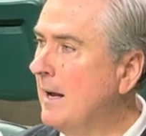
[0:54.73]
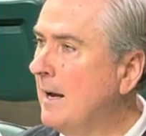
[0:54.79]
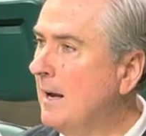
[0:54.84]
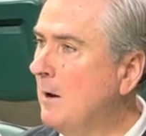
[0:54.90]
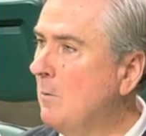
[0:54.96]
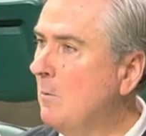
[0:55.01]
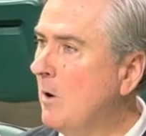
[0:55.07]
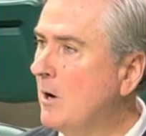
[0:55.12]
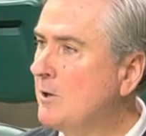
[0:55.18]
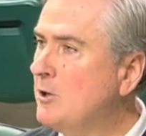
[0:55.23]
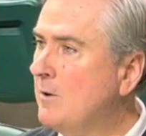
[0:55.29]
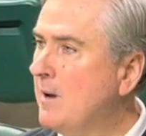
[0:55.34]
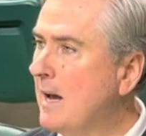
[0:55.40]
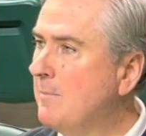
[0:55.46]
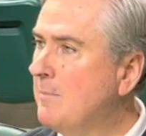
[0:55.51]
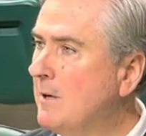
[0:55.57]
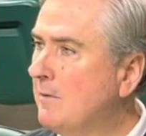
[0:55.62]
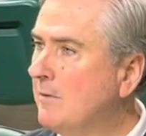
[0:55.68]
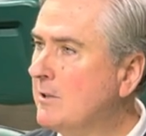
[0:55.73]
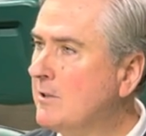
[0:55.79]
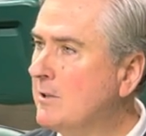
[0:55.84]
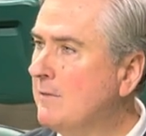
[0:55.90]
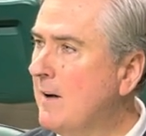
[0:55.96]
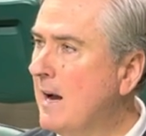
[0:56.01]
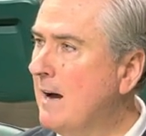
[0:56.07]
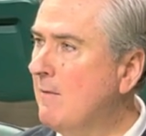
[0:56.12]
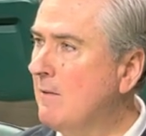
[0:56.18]
And what you got to be able to
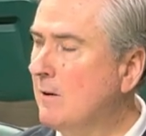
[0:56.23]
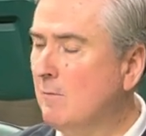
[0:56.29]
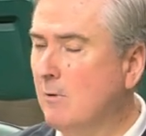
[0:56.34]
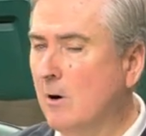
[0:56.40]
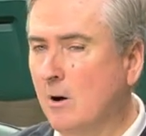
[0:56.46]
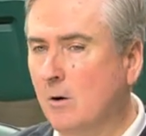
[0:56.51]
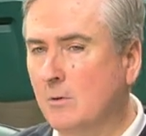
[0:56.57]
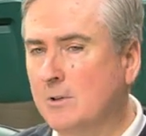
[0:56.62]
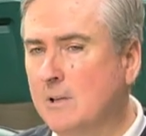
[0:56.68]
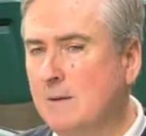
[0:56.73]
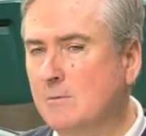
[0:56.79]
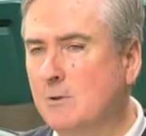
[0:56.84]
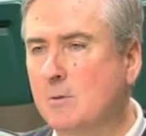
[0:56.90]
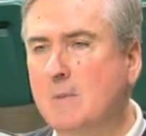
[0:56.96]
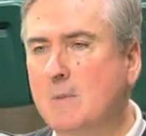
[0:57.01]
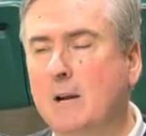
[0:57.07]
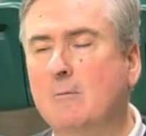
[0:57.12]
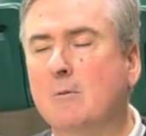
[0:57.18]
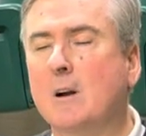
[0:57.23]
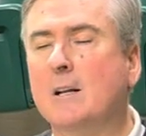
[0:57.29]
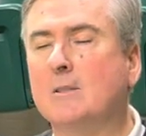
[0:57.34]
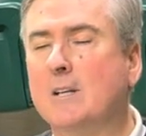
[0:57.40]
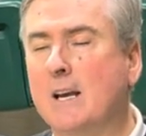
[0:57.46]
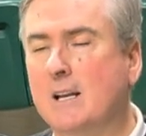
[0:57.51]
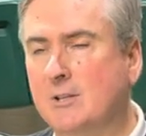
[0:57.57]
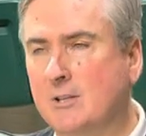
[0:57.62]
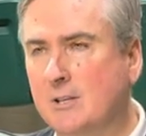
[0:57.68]
survive on the road, teams gonna make
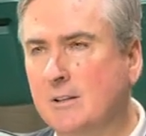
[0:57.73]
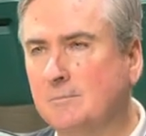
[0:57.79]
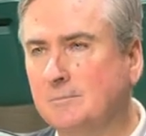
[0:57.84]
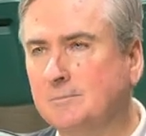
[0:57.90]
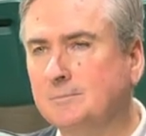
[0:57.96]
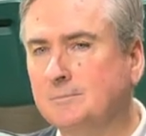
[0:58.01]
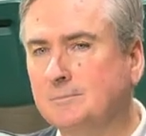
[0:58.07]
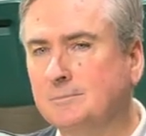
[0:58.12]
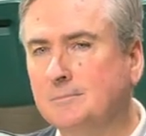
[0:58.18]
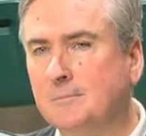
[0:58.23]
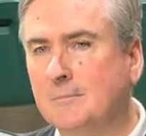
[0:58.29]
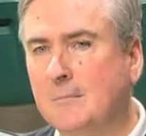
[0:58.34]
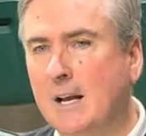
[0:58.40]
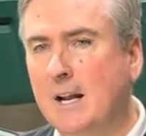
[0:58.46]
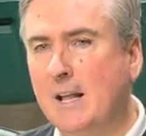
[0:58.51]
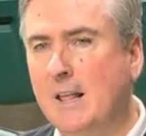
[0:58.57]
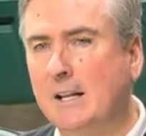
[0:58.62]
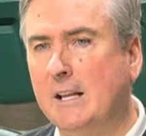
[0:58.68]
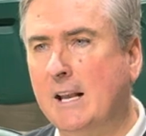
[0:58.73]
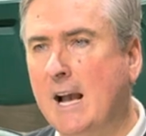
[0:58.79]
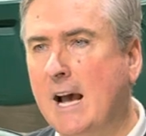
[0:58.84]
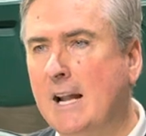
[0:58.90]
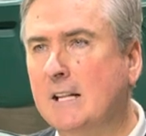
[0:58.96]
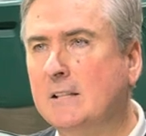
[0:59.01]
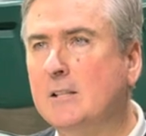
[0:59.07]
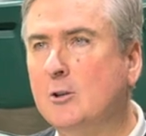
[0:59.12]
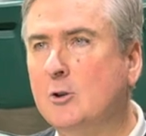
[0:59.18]
runs at you. I think they
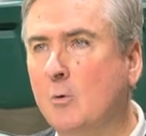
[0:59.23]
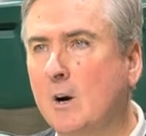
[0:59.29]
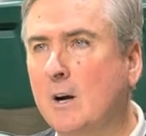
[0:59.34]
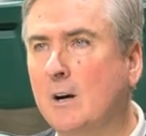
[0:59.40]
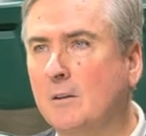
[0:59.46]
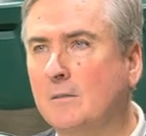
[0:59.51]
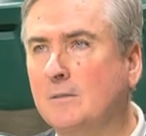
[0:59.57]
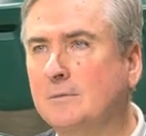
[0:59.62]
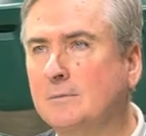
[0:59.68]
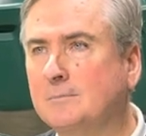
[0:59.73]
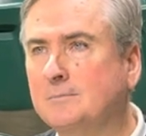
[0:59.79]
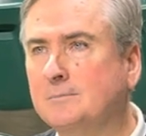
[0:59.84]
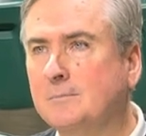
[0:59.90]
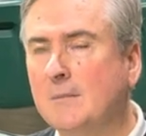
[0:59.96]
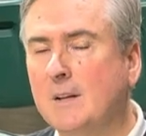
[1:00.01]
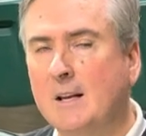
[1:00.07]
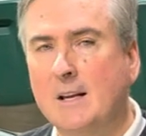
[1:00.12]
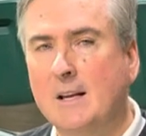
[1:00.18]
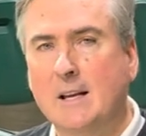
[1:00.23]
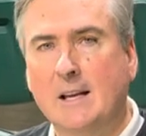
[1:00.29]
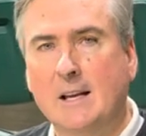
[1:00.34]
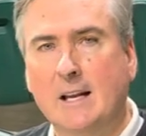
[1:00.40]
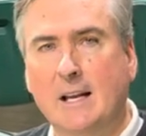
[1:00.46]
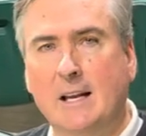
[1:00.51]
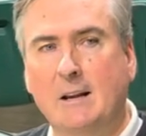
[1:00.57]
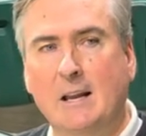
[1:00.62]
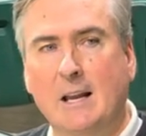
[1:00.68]
got it to 12.
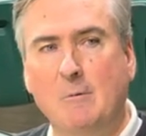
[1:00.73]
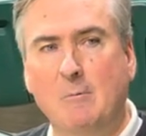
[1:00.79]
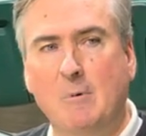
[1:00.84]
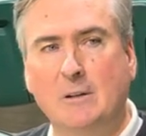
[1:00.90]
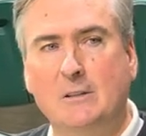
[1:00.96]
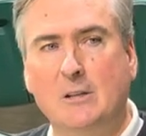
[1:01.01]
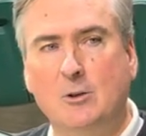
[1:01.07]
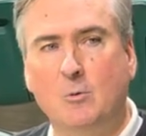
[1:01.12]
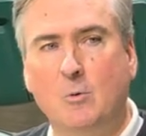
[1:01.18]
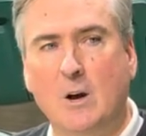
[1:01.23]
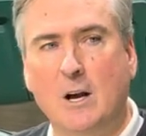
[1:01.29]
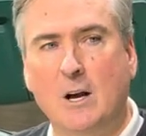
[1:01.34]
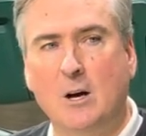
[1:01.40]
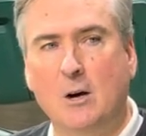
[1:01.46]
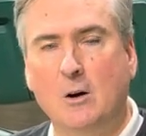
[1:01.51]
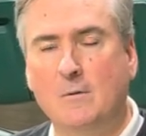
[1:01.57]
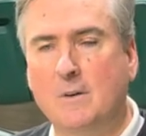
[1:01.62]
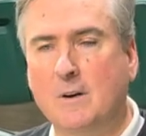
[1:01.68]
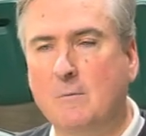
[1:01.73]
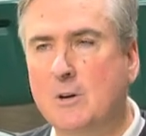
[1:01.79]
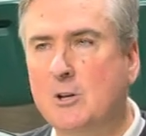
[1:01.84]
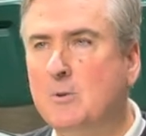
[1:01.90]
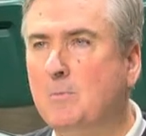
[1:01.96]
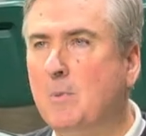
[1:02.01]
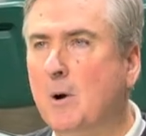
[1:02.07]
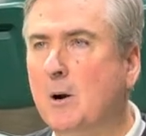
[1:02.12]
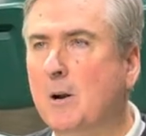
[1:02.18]
It, it went to 12 and we
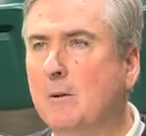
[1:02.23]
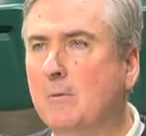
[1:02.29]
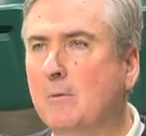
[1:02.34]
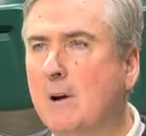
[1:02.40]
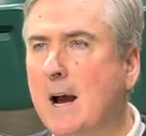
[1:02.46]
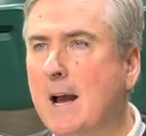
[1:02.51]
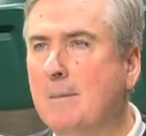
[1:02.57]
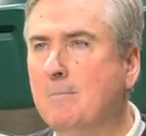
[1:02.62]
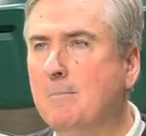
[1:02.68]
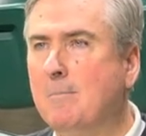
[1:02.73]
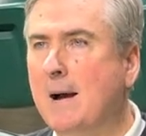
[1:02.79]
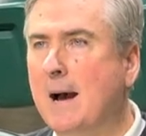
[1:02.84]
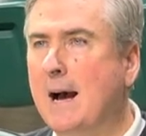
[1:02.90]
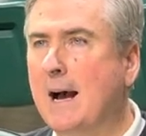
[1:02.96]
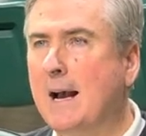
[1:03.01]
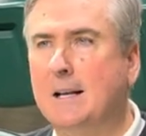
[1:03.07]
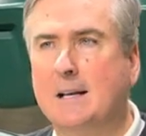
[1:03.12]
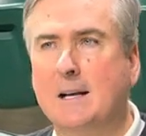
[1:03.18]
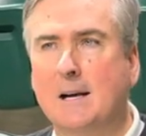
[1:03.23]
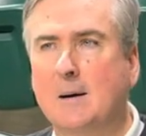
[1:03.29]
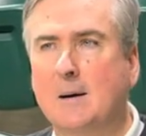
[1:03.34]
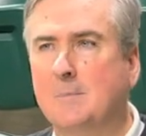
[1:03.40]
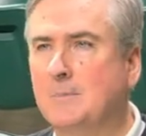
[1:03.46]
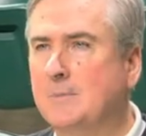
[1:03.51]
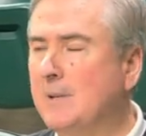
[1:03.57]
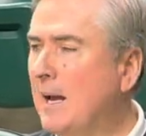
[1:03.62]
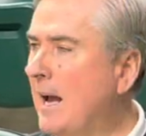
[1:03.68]
spurted right back up
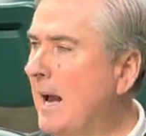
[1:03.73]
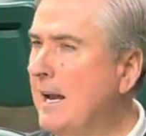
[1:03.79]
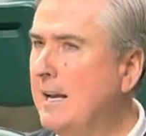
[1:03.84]
to